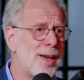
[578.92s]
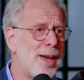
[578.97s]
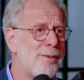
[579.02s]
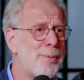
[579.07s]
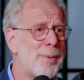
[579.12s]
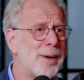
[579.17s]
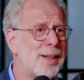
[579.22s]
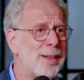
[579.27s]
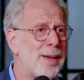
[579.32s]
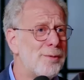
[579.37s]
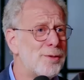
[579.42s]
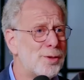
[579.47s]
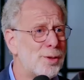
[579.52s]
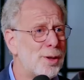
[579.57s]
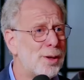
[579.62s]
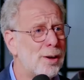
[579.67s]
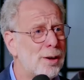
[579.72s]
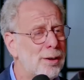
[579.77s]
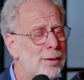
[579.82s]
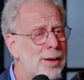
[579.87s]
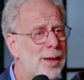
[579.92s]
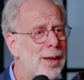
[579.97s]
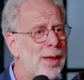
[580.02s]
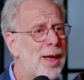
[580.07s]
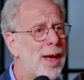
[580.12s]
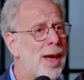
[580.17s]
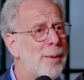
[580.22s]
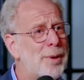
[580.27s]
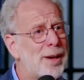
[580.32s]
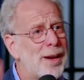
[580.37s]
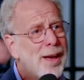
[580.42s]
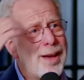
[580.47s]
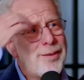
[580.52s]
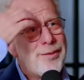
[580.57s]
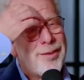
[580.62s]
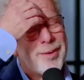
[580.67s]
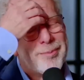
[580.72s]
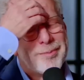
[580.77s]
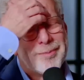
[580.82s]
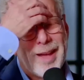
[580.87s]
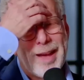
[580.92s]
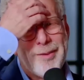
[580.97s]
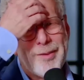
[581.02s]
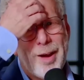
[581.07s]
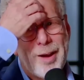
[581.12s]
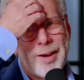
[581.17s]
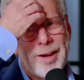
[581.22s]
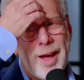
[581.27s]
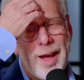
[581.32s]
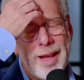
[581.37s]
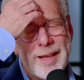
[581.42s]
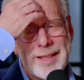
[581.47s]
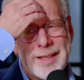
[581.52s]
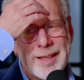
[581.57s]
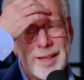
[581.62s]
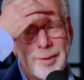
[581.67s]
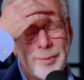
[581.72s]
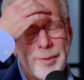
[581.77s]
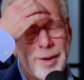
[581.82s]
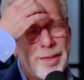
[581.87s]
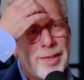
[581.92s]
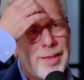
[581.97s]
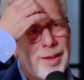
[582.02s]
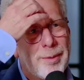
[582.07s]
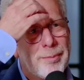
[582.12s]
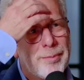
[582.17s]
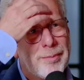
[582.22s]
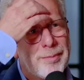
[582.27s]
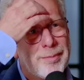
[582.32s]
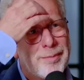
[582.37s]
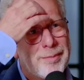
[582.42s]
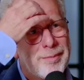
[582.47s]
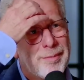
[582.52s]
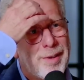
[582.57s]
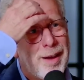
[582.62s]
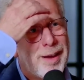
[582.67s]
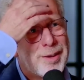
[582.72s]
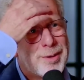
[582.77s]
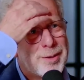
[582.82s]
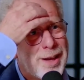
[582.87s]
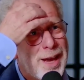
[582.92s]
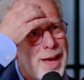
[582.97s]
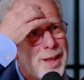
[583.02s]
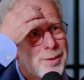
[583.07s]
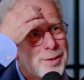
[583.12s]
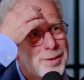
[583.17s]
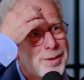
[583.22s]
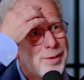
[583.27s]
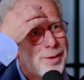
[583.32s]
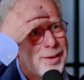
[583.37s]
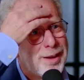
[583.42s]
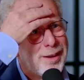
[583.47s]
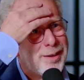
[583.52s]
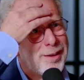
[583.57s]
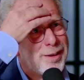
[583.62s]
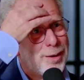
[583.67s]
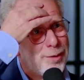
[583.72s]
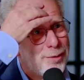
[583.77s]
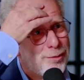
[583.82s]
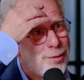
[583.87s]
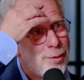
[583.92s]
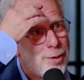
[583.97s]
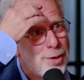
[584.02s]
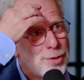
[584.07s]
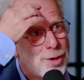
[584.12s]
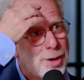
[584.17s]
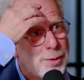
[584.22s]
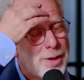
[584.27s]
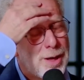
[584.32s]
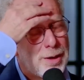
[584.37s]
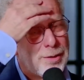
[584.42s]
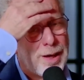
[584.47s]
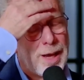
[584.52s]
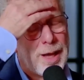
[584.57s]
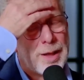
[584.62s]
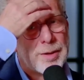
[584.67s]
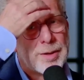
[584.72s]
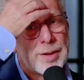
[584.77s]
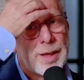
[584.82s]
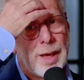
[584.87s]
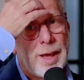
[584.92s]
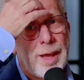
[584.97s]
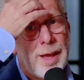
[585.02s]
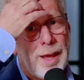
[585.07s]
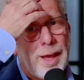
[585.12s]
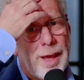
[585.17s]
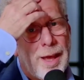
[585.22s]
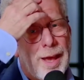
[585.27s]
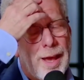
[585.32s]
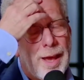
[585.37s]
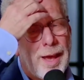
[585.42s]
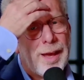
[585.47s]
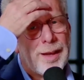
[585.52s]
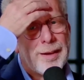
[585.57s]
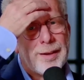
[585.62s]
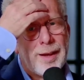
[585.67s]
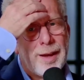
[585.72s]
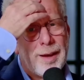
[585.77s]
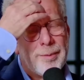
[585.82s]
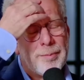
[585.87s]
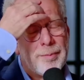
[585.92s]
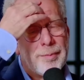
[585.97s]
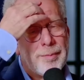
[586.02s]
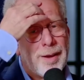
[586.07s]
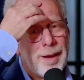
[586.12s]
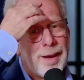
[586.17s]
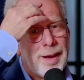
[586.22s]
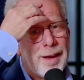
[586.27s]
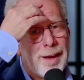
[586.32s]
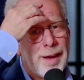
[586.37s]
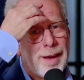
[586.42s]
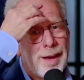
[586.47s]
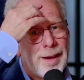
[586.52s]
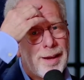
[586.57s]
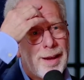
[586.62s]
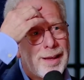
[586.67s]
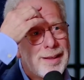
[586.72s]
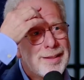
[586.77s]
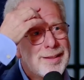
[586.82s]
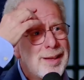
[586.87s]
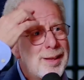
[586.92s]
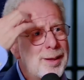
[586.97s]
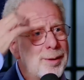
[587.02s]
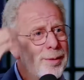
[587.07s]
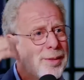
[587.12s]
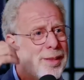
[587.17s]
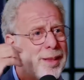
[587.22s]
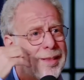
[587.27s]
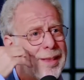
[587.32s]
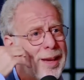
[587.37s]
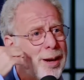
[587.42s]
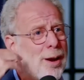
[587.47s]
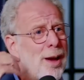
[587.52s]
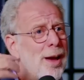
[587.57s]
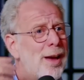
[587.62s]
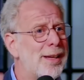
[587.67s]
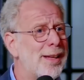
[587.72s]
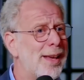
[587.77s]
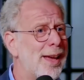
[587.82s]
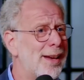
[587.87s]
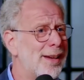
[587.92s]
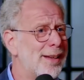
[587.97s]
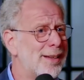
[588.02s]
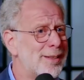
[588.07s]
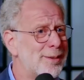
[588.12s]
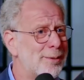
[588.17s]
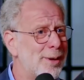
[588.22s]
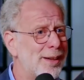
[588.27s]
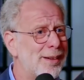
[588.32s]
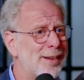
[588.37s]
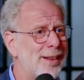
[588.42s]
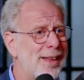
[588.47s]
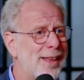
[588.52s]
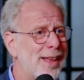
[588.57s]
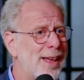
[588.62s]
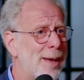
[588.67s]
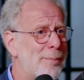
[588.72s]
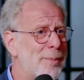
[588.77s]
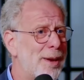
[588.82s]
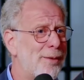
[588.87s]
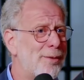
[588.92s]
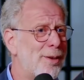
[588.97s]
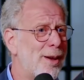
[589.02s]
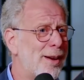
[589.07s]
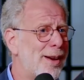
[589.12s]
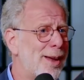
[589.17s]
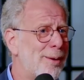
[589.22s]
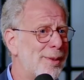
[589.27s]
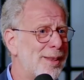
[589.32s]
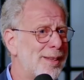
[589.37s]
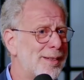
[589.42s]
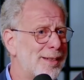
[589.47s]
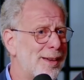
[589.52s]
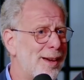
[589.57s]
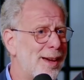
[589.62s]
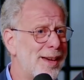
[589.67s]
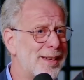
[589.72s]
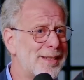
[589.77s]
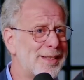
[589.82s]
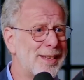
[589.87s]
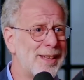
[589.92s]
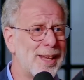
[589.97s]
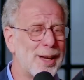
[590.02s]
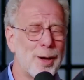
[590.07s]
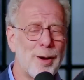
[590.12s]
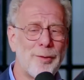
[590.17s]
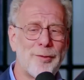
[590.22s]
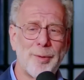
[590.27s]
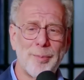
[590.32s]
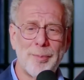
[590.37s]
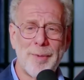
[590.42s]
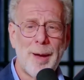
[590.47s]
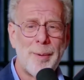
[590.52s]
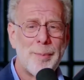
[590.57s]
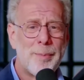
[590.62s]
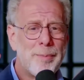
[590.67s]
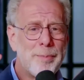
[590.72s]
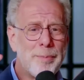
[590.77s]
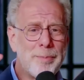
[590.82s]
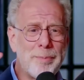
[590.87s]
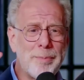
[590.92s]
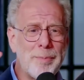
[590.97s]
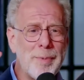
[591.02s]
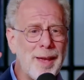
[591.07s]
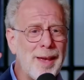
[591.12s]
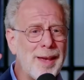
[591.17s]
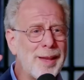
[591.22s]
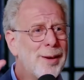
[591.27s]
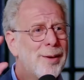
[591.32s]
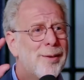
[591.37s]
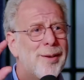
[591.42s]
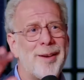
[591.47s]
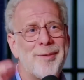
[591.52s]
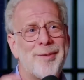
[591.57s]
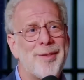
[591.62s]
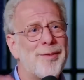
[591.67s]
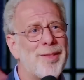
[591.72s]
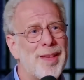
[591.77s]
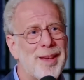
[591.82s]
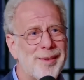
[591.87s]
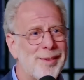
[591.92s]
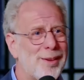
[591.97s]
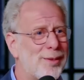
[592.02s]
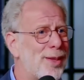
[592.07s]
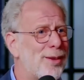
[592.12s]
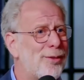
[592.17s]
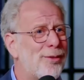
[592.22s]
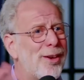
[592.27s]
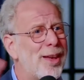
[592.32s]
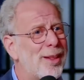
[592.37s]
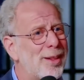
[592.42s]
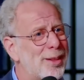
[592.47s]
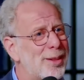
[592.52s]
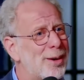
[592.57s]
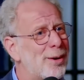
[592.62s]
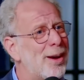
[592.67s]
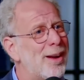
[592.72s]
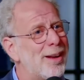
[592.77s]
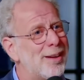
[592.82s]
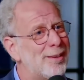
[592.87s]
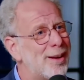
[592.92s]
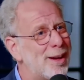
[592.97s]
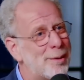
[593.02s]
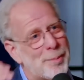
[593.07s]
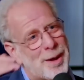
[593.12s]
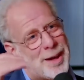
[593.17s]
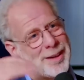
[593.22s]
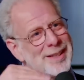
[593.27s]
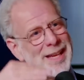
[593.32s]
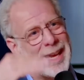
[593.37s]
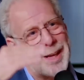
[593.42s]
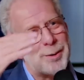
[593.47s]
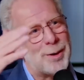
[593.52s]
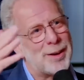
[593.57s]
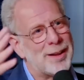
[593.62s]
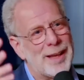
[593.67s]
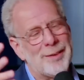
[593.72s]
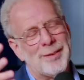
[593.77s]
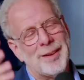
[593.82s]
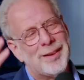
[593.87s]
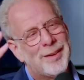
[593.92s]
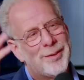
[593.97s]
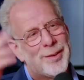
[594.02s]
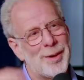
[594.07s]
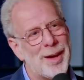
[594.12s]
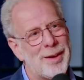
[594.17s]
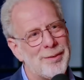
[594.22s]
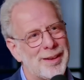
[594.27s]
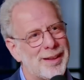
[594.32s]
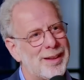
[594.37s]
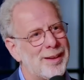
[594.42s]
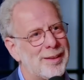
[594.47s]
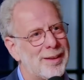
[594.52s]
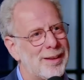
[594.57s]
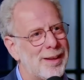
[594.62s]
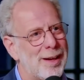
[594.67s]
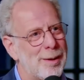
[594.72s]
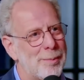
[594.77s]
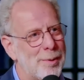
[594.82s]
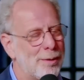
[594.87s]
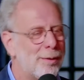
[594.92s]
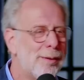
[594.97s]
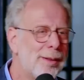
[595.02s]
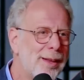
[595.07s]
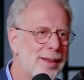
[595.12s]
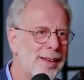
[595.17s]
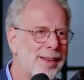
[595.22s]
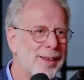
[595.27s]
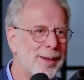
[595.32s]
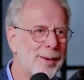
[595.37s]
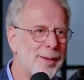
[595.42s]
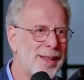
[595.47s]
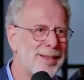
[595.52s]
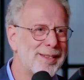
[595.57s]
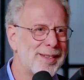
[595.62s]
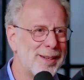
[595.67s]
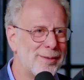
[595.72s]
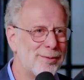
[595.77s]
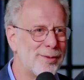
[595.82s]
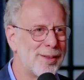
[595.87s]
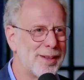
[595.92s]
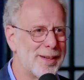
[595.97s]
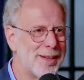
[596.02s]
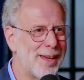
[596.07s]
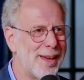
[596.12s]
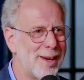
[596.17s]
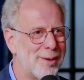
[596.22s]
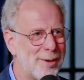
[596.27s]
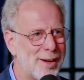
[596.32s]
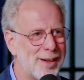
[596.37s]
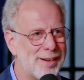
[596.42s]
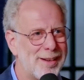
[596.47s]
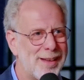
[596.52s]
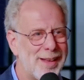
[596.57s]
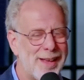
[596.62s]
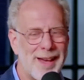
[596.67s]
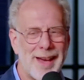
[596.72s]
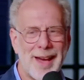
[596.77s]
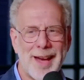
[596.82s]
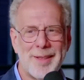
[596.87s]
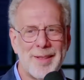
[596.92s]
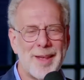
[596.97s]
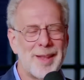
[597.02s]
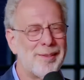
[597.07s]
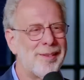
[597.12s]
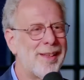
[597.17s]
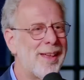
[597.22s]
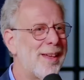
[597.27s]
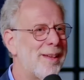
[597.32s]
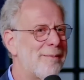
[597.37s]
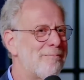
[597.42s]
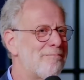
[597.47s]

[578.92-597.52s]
everybody loves sugar. I mean, I've gone hunting with hunter-gatherers, you know, foraging Hunter-gatherers. And, and I can tell you that they're honey addicts, right? I mean, I've gone out with these guys, and they go from, you know, if they fail on their hunt, like by 10 or 11, if you haven't killed an animal, you know, that's it for the day, right? And then